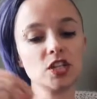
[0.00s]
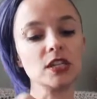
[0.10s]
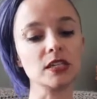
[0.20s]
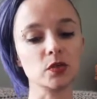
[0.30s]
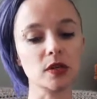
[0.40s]
It
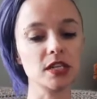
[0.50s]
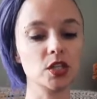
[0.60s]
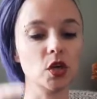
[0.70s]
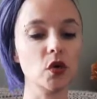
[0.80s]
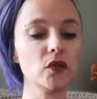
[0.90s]
is ready to
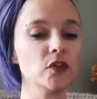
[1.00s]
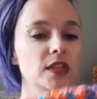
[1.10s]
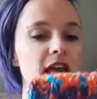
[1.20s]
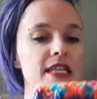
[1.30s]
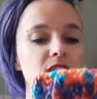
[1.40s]
go for
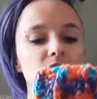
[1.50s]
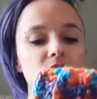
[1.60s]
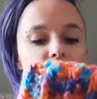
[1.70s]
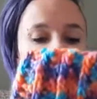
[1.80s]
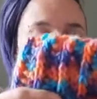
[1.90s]
the end of the
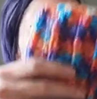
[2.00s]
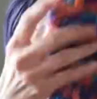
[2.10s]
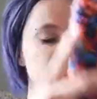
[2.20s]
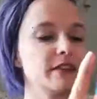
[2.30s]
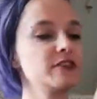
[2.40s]
year teacher
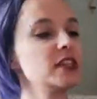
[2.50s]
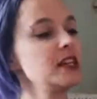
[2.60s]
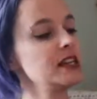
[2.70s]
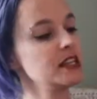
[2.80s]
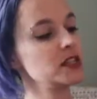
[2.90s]
gift.
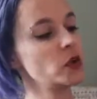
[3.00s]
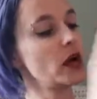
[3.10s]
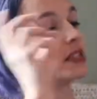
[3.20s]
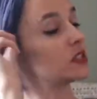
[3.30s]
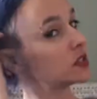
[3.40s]
So
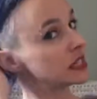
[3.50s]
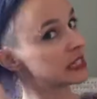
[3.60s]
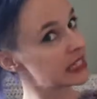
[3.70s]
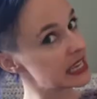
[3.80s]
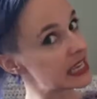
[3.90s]
as you can
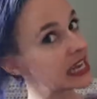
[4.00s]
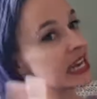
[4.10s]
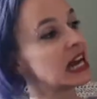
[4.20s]
see,